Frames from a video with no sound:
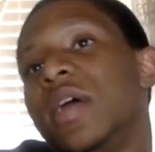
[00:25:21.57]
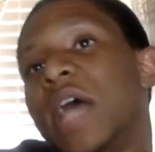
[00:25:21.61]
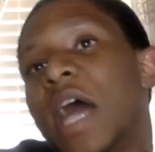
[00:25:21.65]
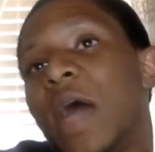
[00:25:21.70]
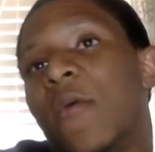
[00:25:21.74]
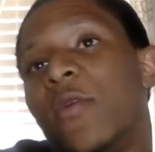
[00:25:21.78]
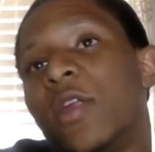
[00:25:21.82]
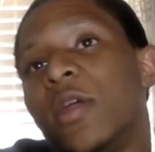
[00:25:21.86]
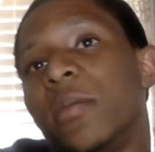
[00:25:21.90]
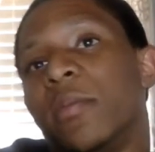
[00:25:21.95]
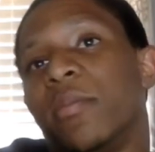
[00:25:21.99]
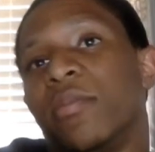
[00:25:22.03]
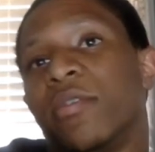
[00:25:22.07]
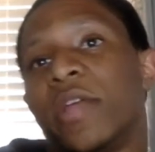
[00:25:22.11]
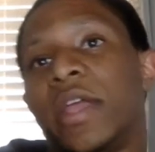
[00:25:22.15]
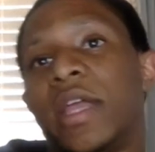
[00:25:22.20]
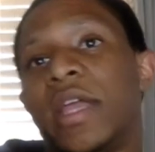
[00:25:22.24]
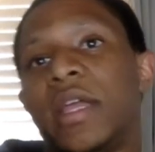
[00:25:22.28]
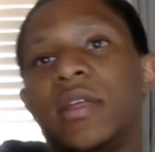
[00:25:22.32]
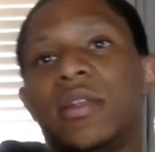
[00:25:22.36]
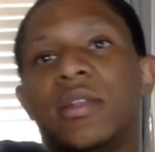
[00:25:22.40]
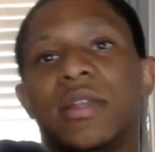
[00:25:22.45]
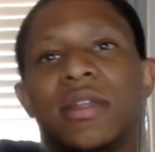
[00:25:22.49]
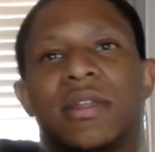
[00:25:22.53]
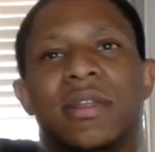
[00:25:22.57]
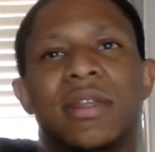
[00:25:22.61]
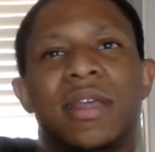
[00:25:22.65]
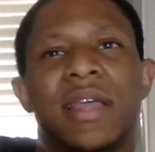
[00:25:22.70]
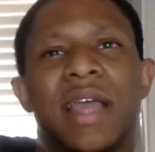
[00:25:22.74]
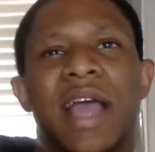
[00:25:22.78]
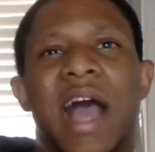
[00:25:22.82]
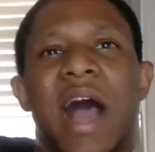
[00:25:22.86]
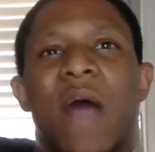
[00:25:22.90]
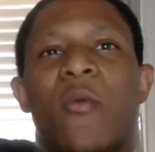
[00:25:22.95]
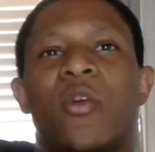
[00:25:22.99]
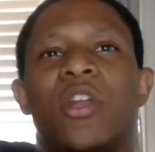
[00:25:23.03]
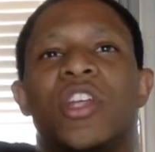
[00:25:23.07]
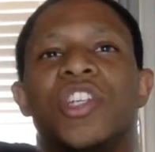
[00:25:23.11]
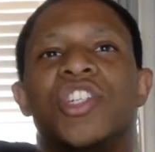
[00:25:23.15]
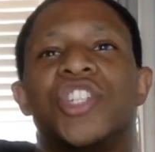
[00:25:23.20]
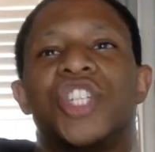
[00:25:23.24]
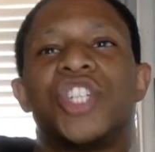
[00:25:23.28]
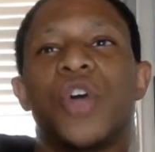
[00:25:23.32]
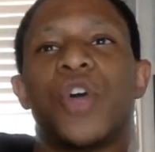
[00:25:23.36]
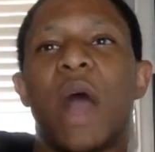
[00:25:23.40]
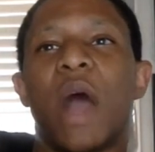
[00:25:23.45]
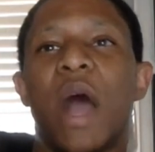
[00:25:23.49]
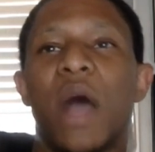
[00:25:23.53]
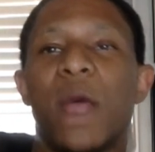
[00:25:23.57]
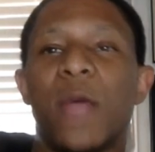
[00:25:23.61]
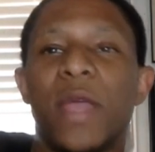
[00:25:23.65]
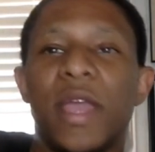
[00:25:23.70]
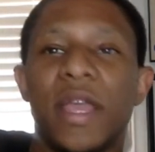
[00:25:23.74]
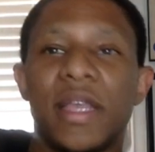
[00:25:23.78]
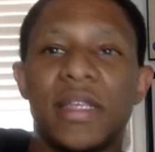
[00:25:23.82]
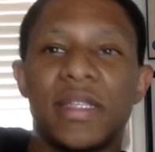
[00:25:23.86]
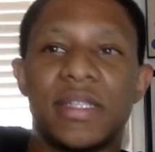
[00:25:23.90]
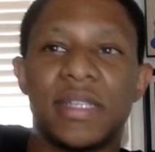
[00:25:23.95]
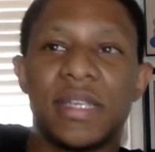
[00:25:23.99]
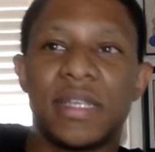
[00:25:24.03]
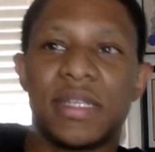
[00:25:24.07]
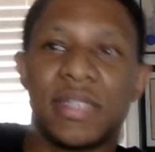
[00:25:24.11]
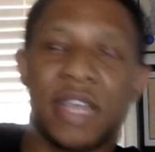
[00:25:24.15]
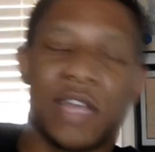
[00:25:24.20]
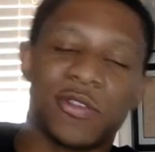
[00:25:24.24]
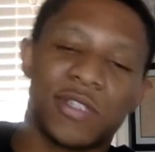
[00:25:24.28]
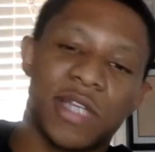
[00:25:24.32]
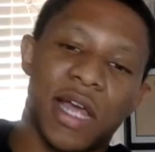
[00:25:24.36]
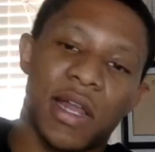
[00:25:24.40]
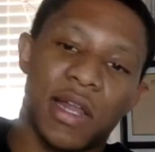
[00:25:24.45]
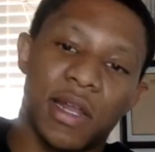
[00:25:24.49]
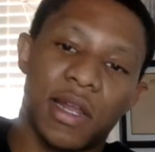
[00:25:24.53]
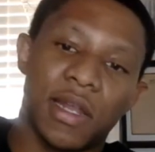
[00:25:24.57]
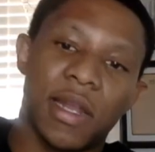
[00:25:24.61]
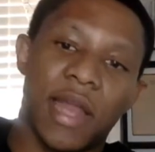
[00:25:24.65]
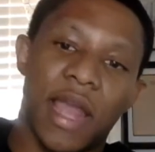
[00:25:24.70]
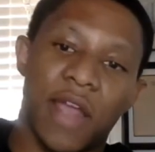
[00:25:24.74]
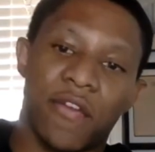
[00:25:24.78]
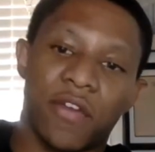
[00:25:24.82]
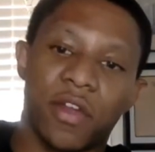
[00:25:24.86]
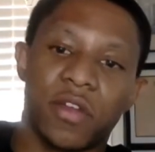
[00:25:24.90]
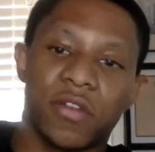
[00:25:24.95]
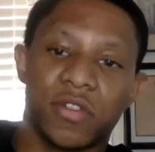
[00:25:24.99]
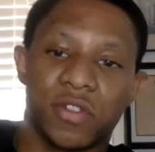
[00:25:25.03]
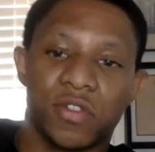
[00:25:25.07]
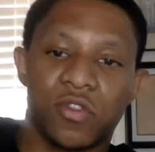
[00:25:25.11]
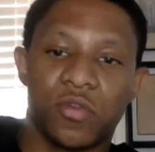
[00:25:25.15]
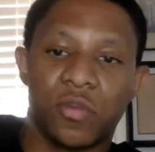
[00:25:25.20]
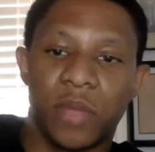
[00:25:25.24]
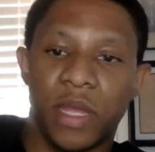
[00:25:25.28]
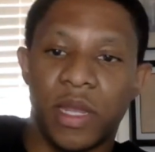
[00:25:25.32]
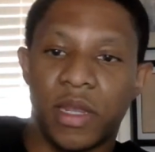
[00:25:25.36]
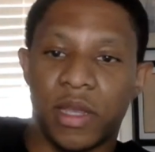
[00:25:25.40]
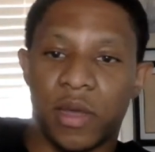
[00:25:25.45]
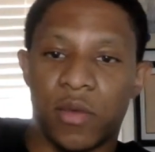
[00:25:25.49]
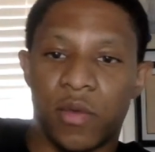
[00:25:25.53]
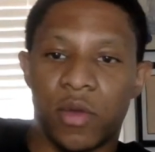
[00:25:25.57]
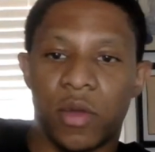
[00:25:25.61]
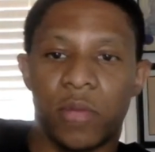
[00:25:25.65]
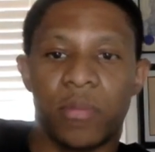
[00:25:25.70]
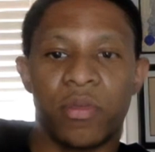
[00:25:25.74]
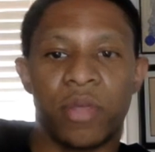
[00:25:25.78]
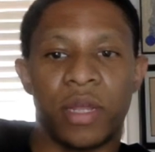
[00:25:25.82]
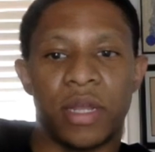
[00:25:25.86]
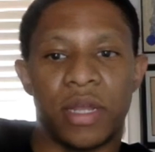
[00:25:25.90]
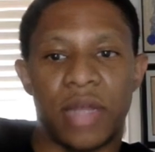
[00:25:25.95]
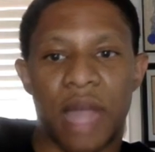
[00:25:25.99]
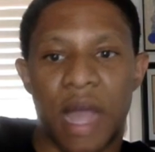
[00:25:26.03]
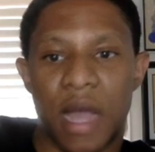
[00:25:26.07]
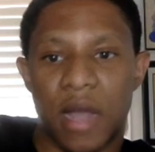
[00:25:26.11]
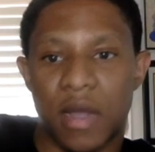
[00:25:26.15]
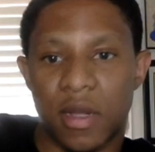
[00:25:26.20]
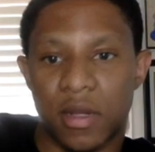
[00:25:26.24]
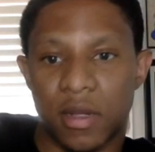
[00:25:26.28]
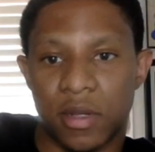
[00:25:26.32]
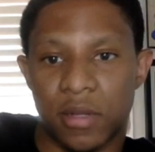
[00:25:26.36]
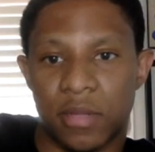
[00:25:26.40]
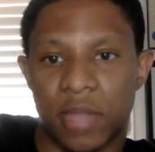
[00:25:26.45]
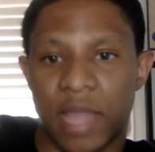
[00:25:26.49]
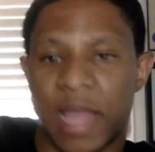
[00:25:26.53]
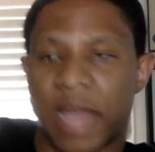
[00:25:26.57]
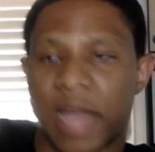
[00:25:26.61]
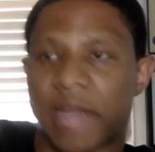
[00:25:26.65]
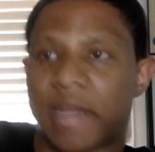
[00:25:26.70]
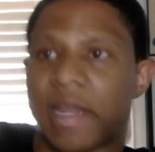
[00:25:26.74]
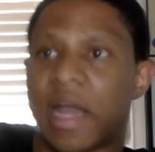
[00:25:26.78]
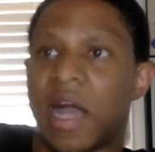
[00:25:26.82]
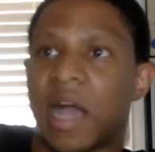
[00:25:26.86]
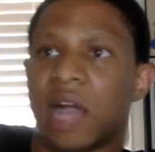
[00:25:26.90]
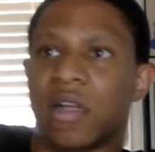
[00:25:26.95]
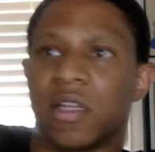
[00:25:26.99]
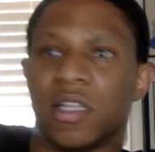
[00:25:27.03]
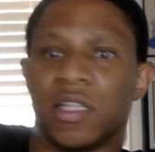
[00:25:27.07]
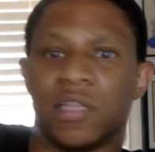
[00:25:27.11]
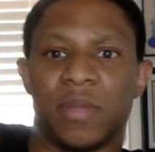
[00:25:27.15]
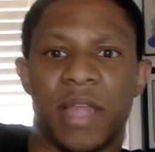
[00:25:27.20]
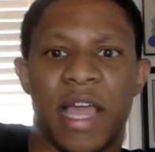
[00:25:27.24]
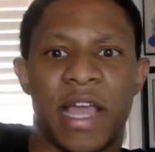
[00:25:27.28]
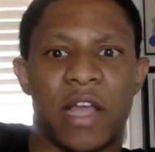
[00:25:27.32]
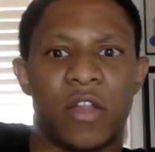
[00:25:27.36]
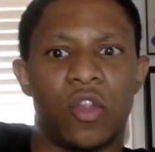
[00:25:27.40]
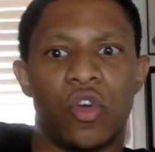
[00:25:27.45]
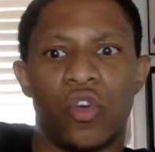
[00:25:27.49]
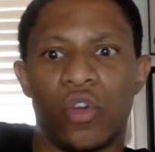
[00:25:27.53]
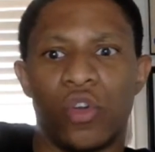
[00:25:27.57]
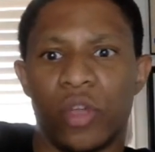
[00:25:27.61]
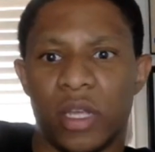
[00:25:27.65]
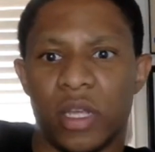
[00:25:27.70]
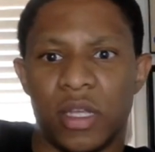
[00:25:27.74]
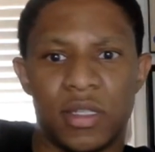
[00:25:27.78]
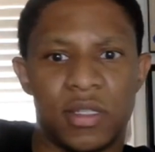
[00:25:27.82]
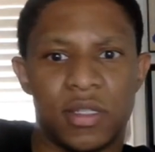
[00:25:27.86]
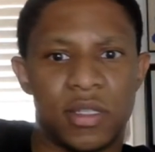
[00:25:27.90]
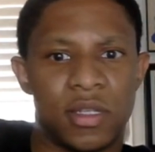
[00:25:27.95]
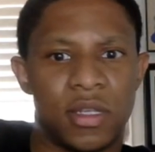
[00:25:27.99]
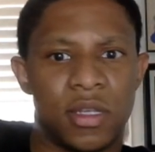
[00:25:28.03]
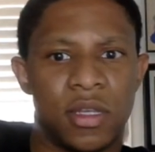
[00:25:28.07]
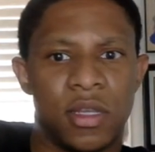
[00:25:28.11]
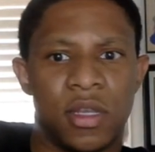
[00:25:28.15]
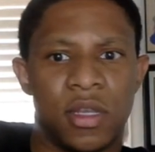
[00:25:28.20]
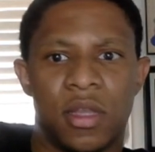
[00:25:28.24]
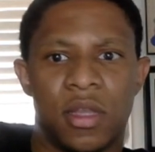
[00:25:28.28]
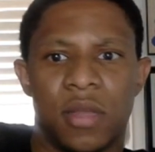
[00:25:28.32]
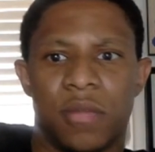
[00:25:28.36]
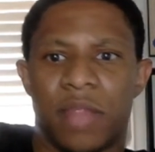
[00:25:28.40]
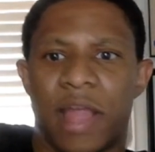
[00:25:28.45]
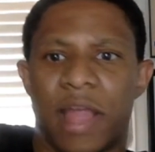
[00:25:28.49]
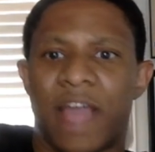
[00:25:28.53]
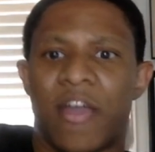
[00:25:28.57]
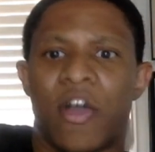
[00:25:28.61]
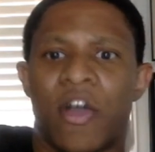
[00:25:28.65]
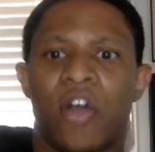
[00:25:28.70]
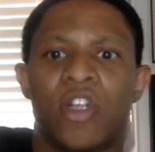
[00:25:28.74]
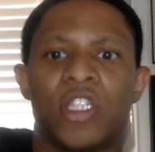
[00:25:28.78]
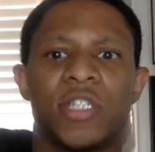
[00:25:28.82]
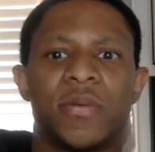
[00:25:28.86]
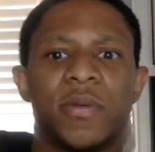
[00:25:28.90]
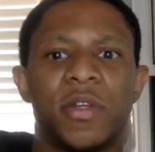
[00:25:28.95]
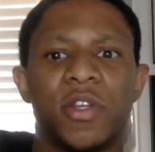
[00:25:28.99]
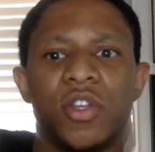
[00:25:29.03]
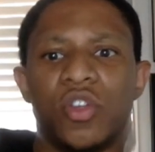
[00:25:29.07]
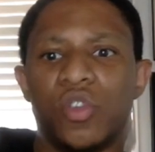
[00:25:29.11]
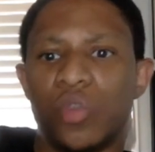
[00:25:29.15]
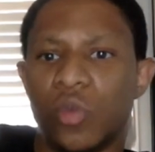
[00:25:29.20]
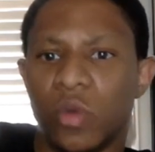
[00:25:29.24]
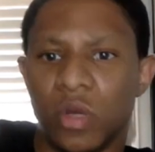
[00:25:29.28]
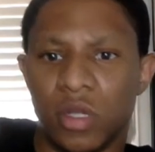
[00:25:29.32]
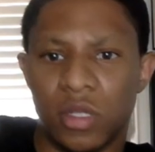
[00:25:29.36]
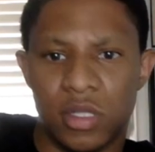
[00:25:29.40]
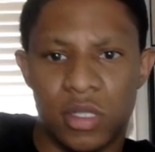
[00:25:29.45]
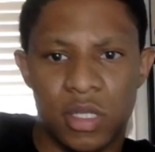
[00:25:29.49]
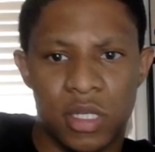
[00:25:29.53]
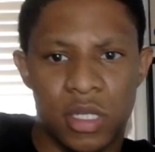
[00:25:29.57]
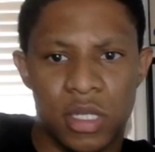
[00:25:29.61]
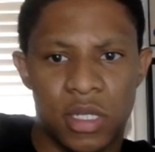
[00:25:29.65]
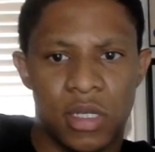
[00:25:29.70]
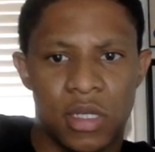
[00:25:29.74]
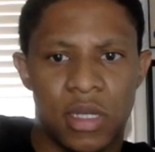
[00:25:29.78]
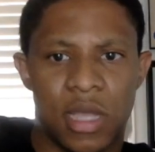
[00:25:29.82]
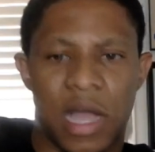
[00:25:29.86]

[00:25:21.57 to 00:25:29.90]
I want to bring, I want to show how we exist outside of the narratives through media. I want to bring doc, black doctors, black lawyers, black entrepreneurs.